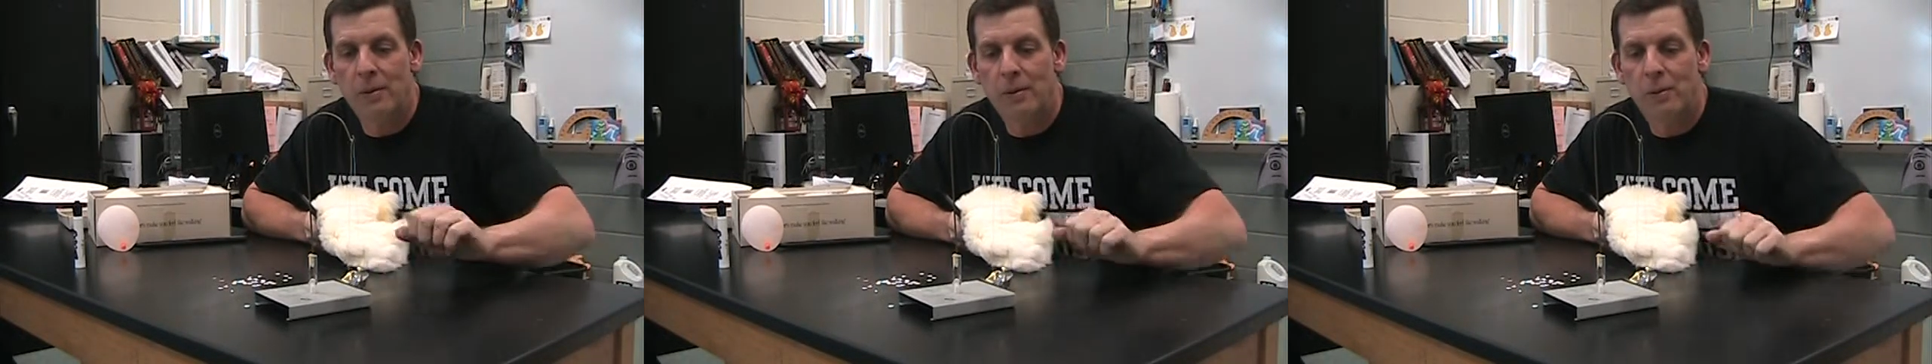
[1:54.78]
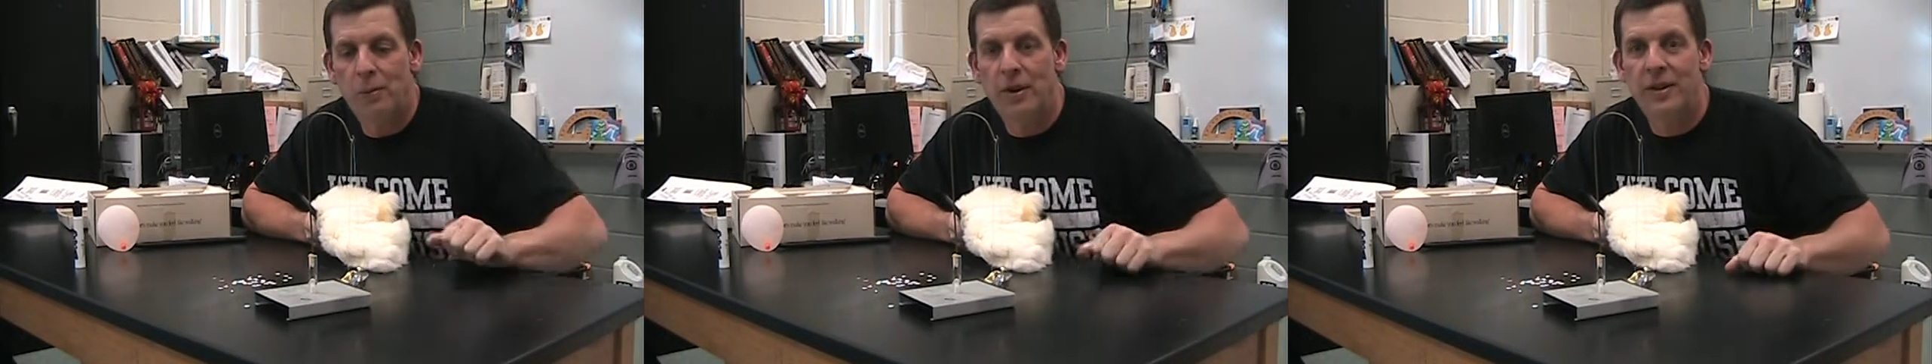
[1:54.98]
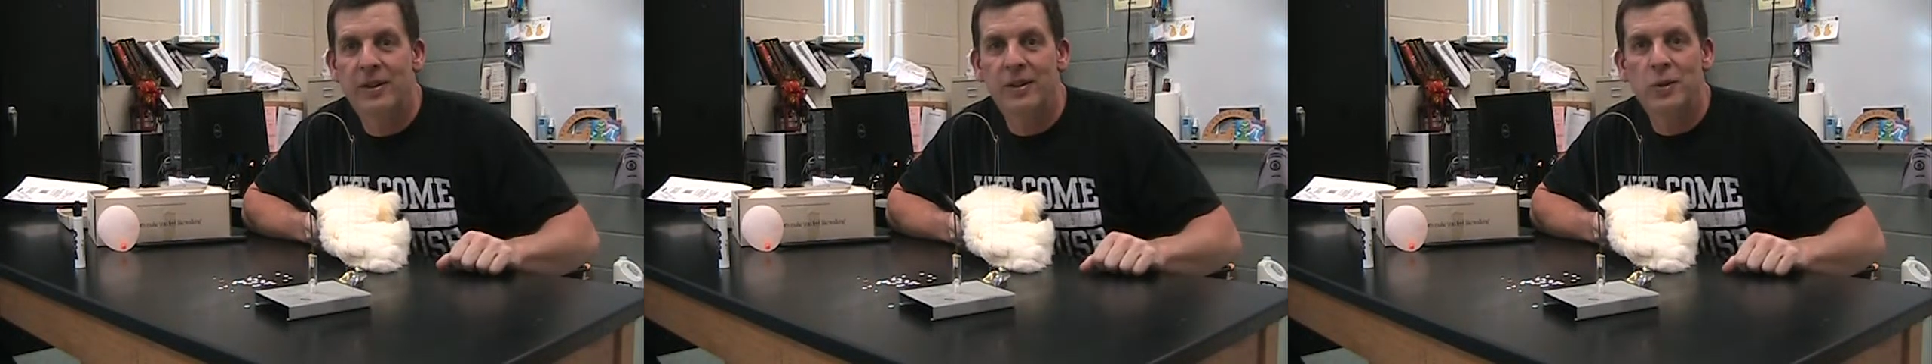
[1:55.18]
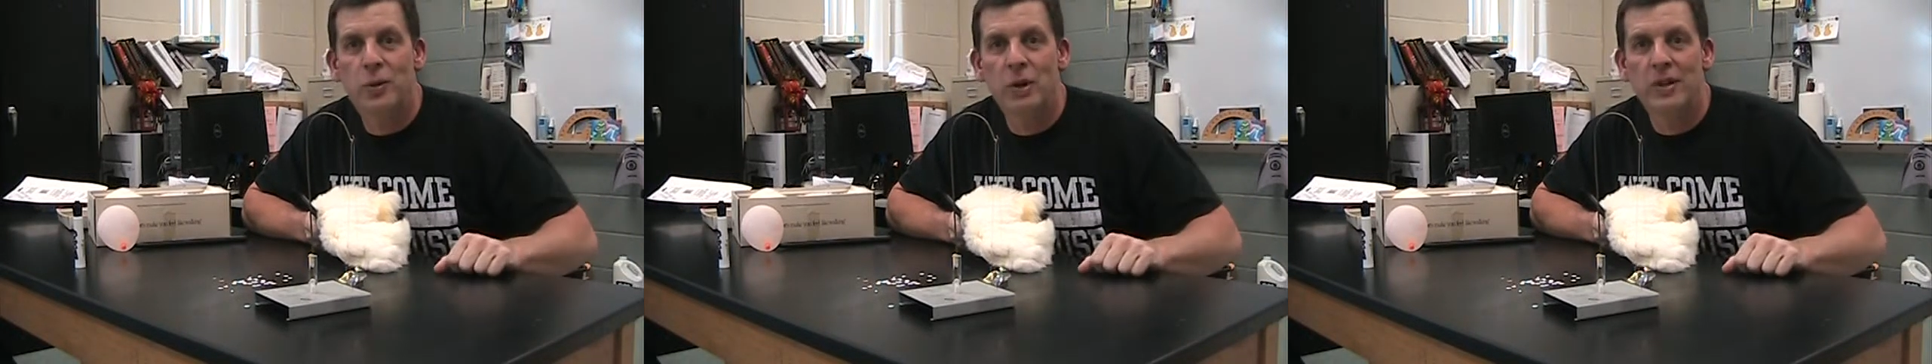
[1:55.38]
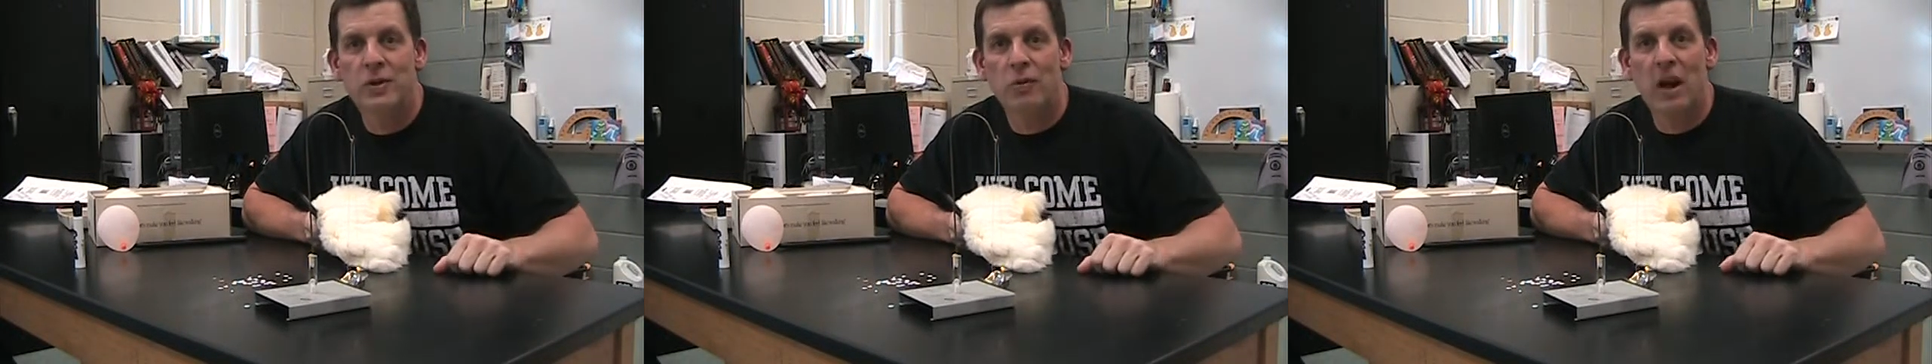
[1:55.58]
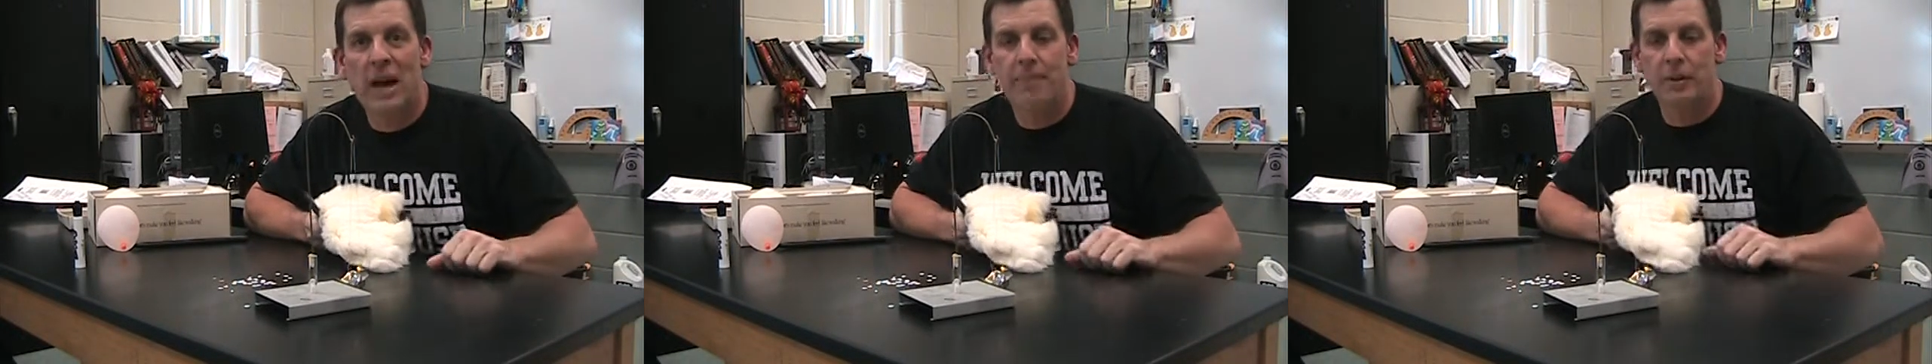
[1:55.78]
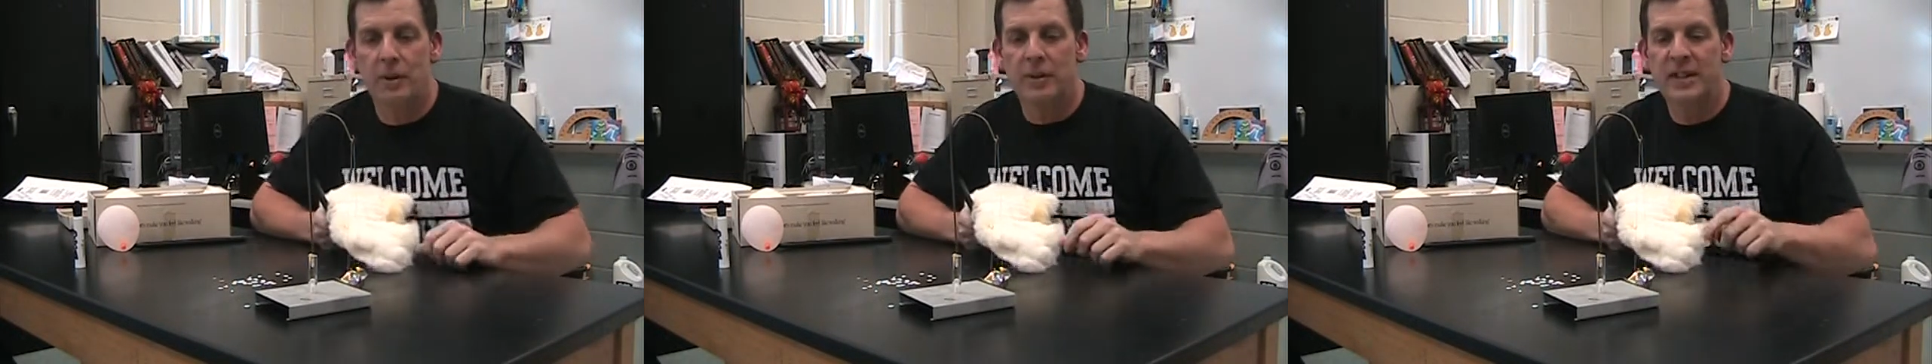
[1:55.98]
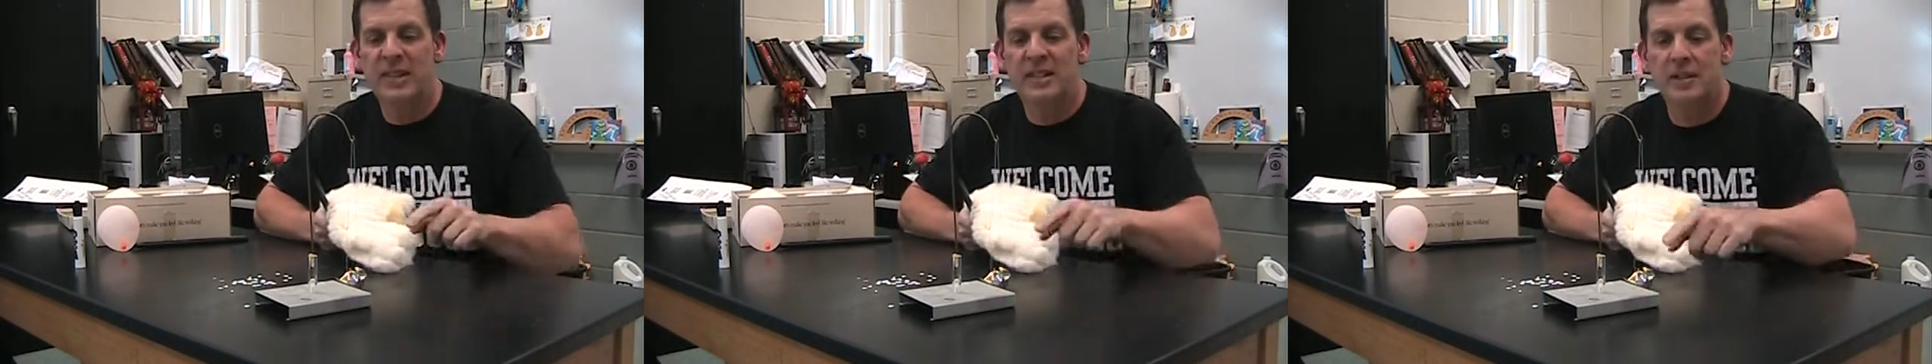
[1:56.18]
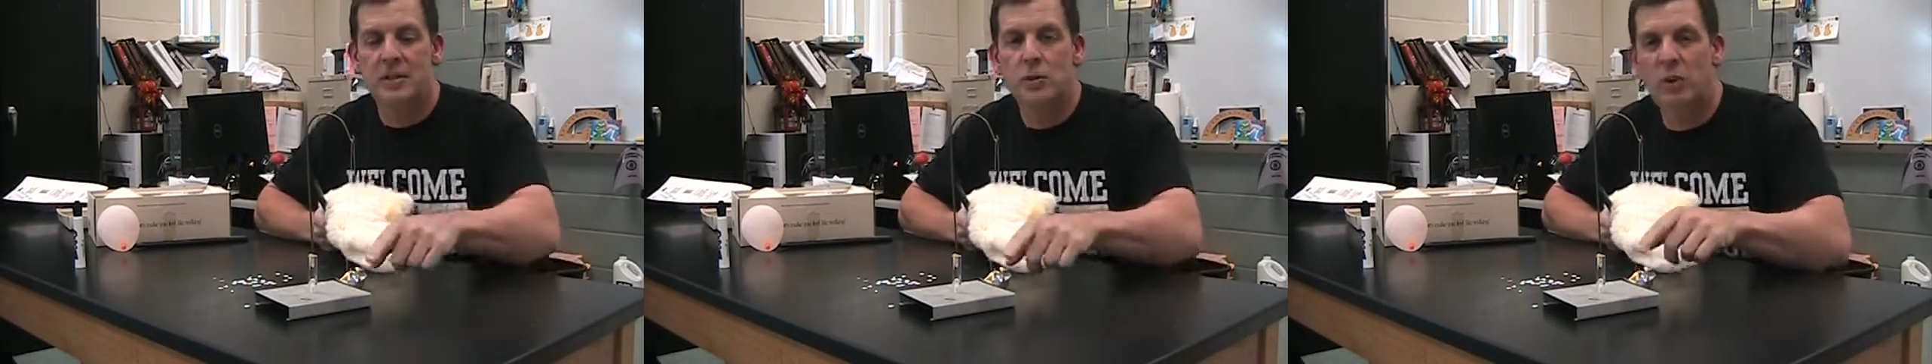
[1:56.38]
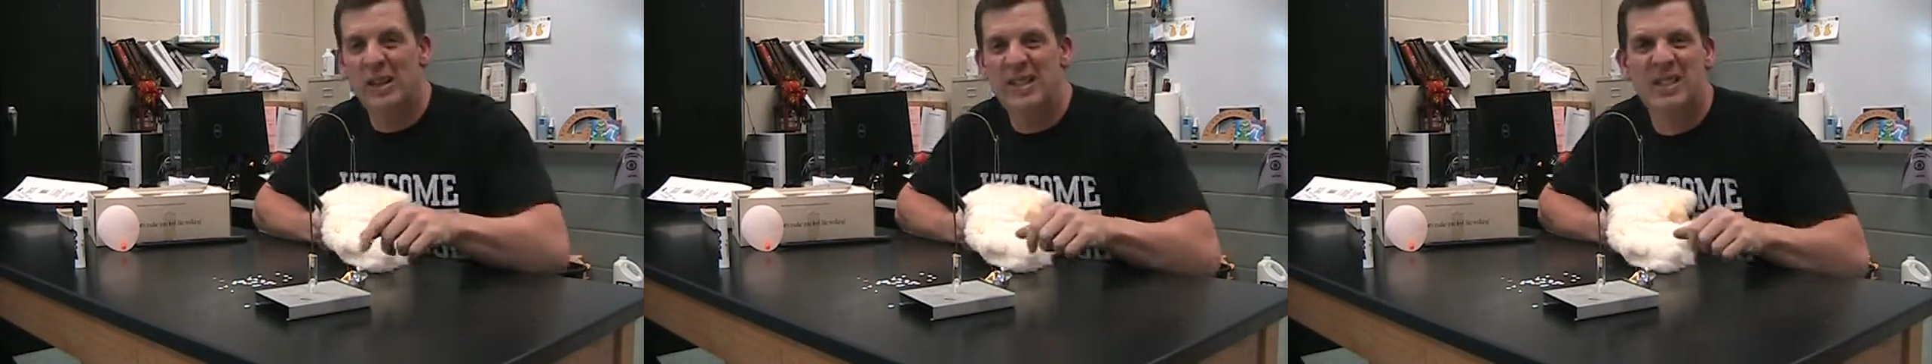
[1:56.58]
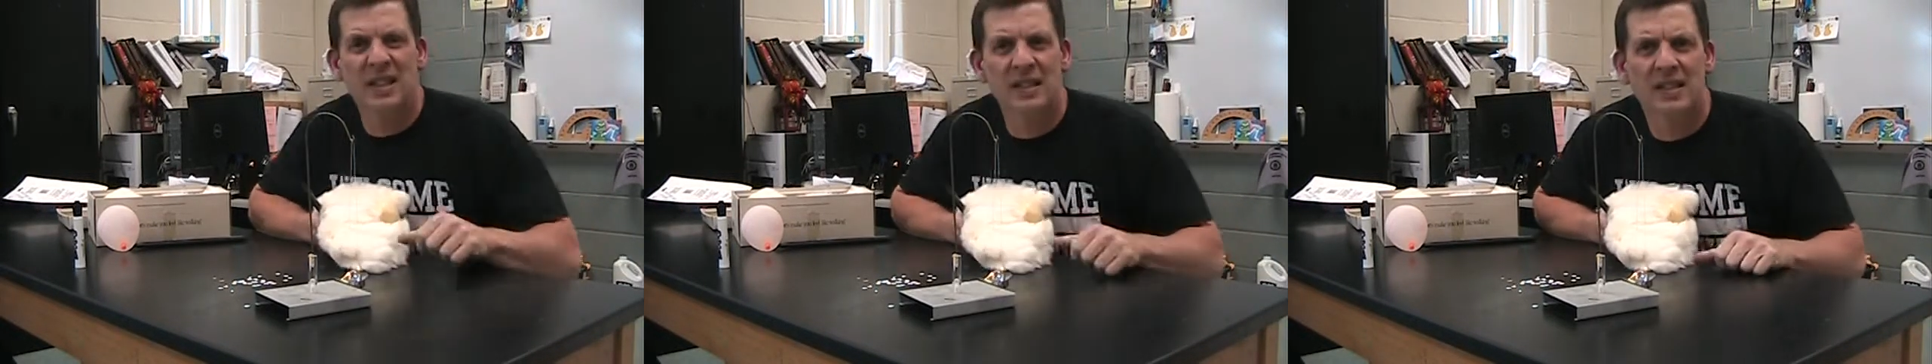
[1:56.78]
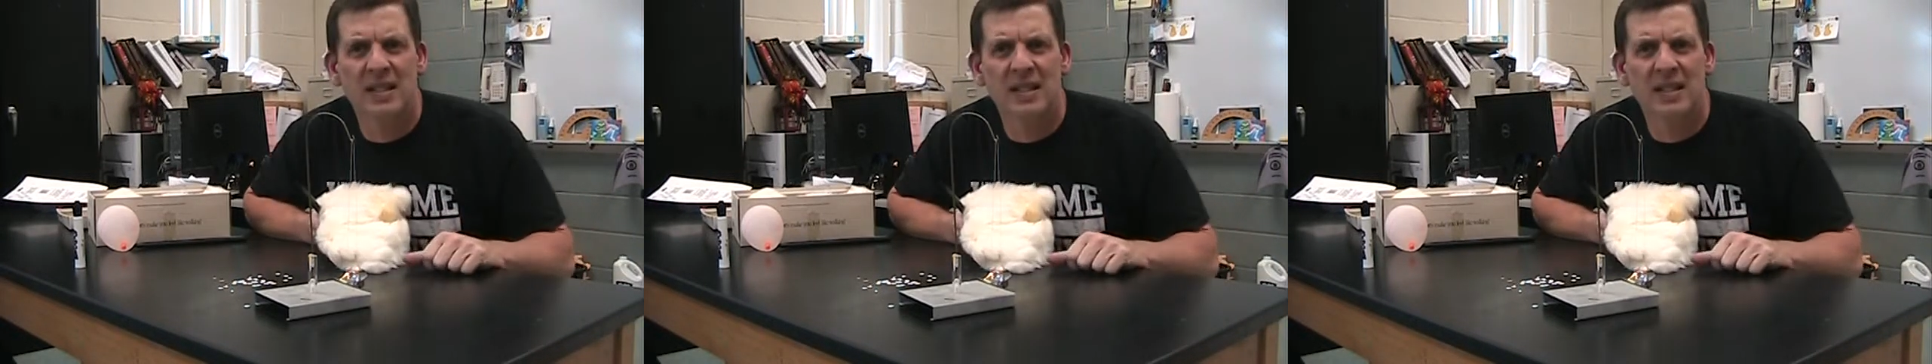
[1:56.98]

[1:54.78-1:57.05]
with the Twix wrapper. This is Twix,